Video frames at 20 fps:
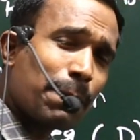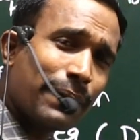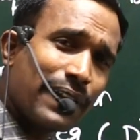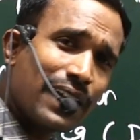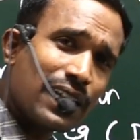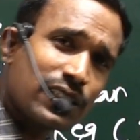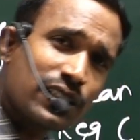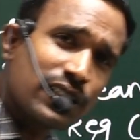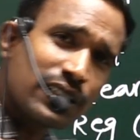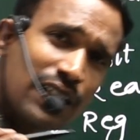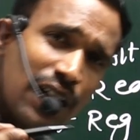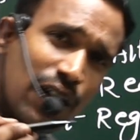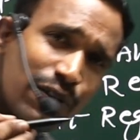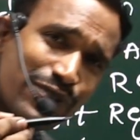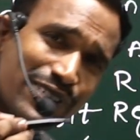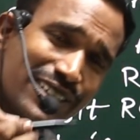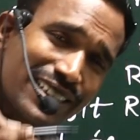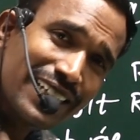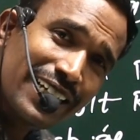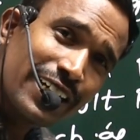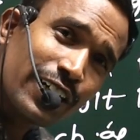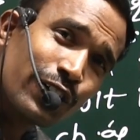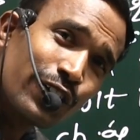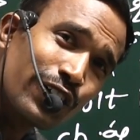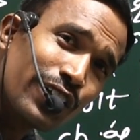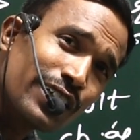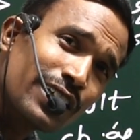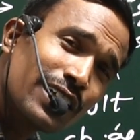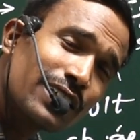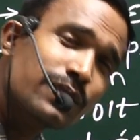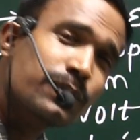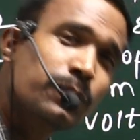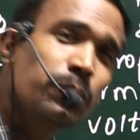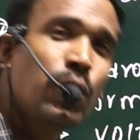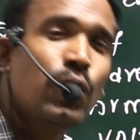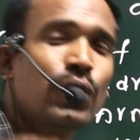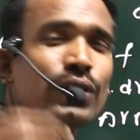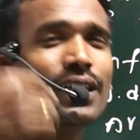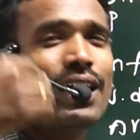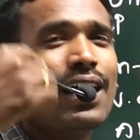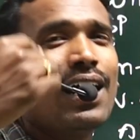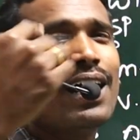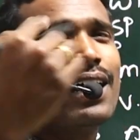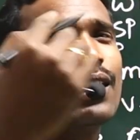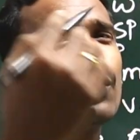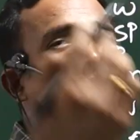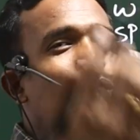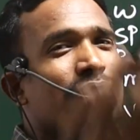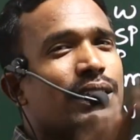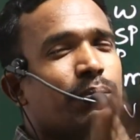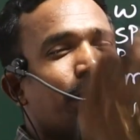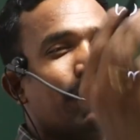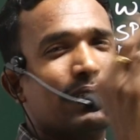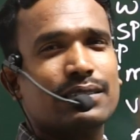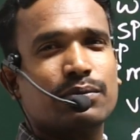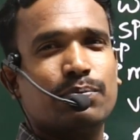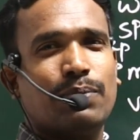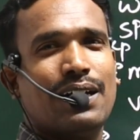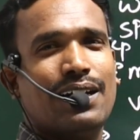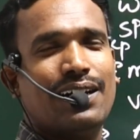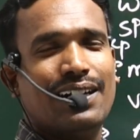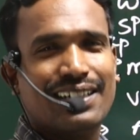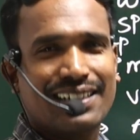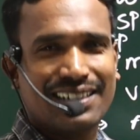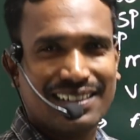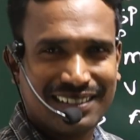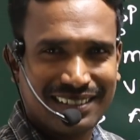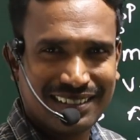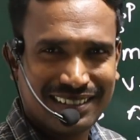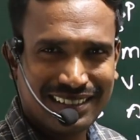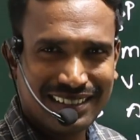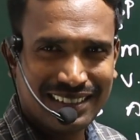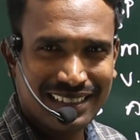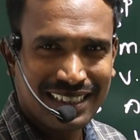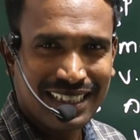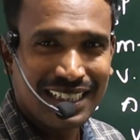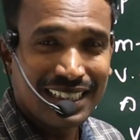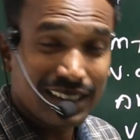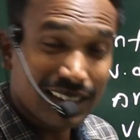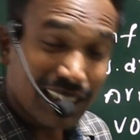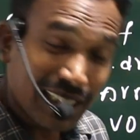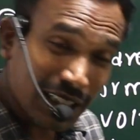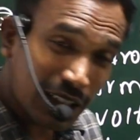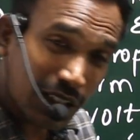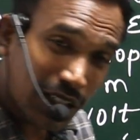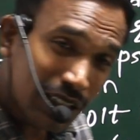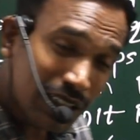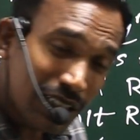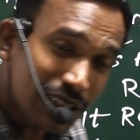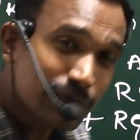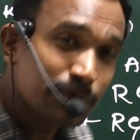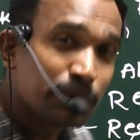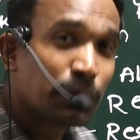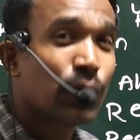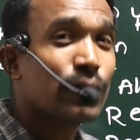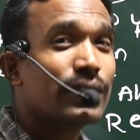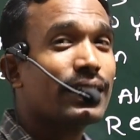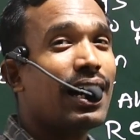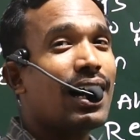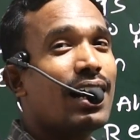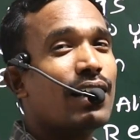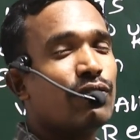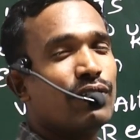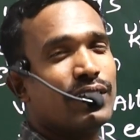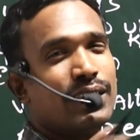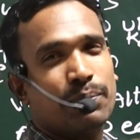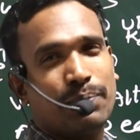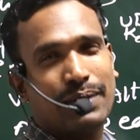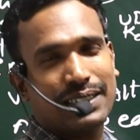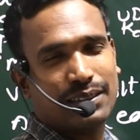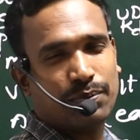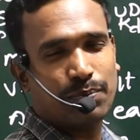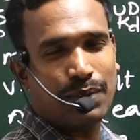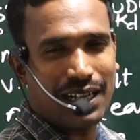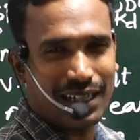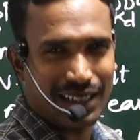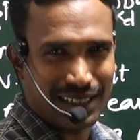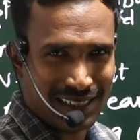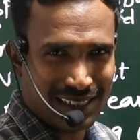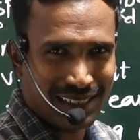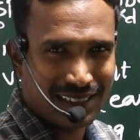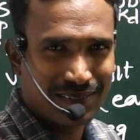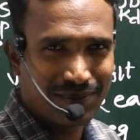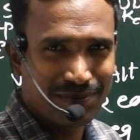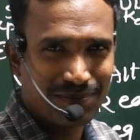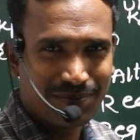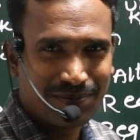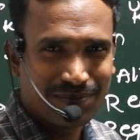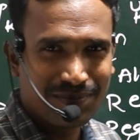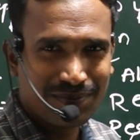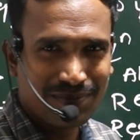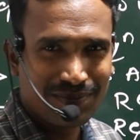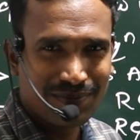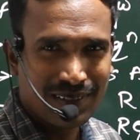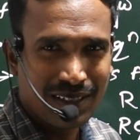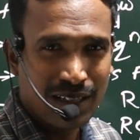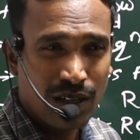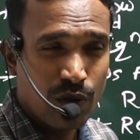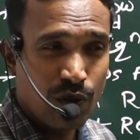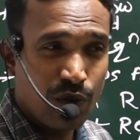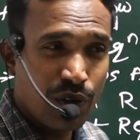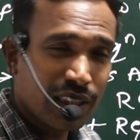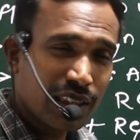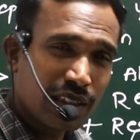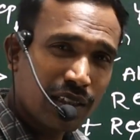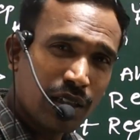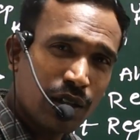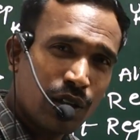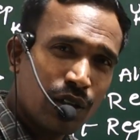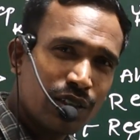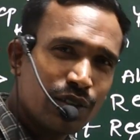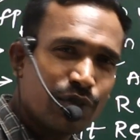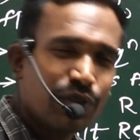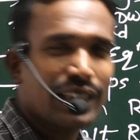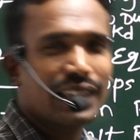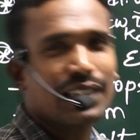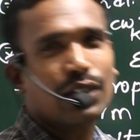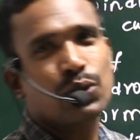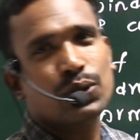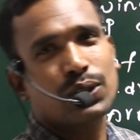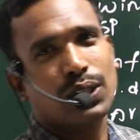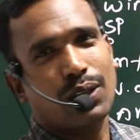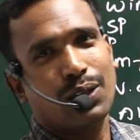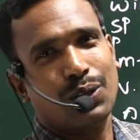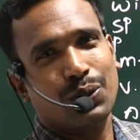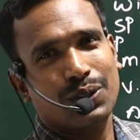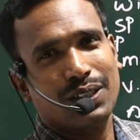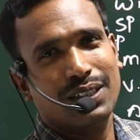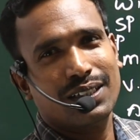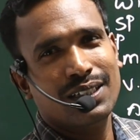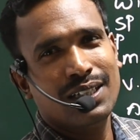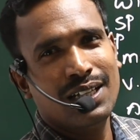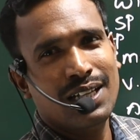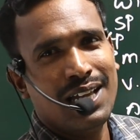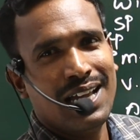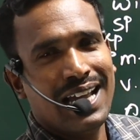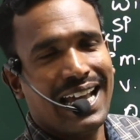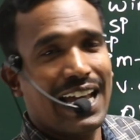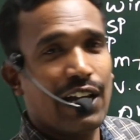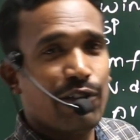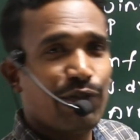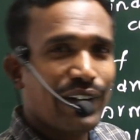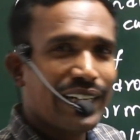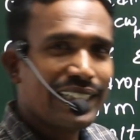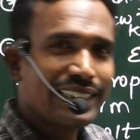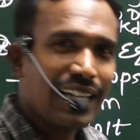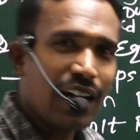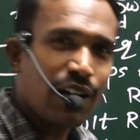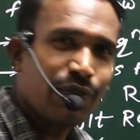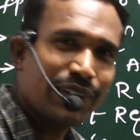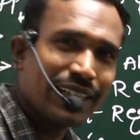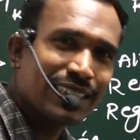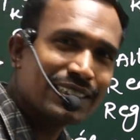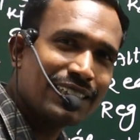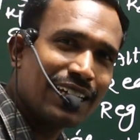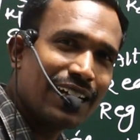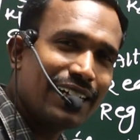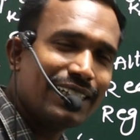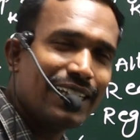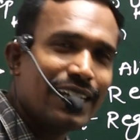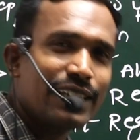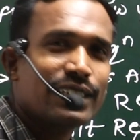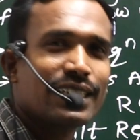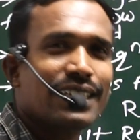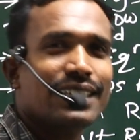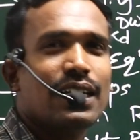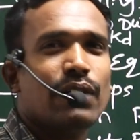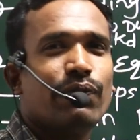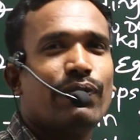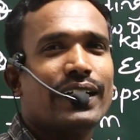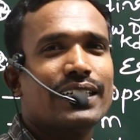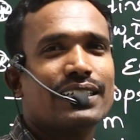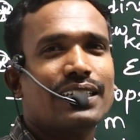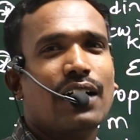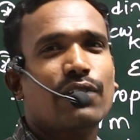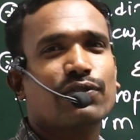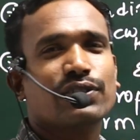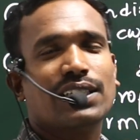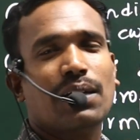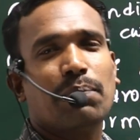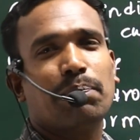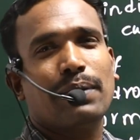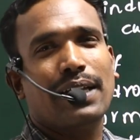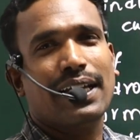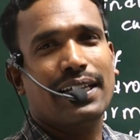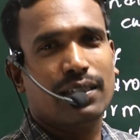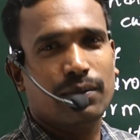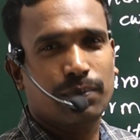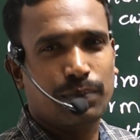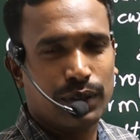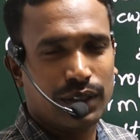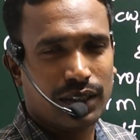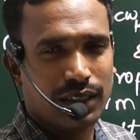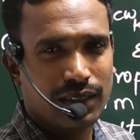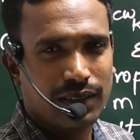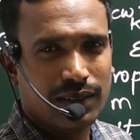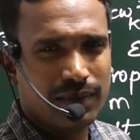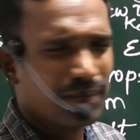operation of synchronous motor with bus bar. Synchronous motor with bus bar. With load, without load. Effect of excitation, effect of supply input.